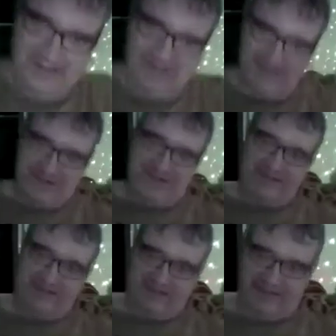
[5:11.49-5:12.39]
What's
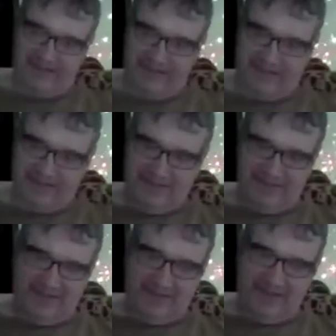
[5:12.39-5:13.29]
Michael Pillar's uh,
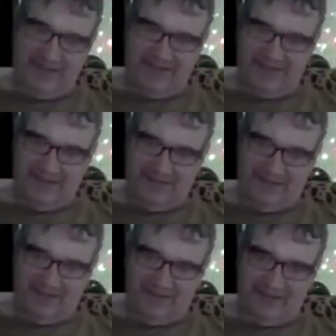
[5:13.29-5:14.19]
stream about?
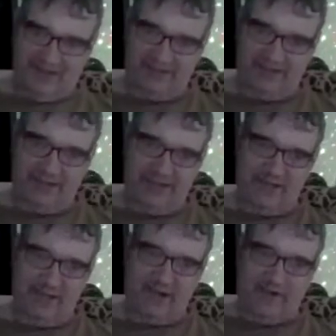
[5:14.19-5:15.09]
No,
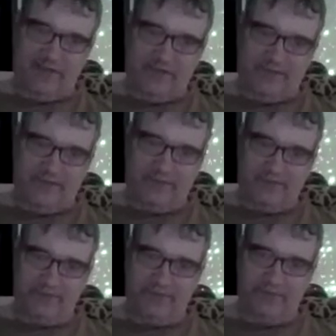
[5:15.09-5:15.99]
Michael Pillar.
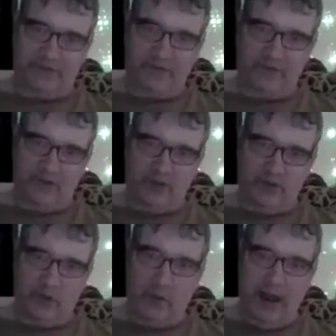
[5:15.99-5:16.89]

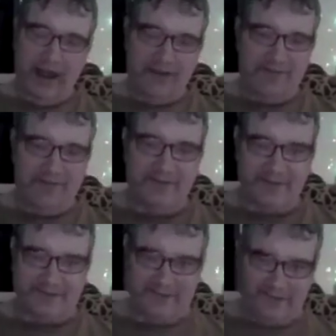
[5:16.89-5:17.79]
Do what?
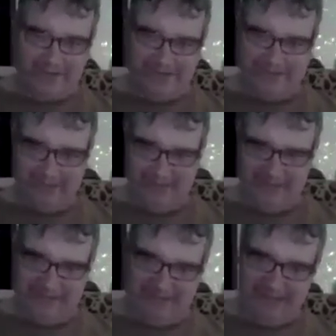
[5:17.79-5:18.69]
No,
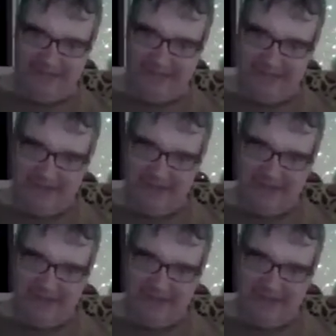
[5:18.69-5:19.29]
Michael Pillar.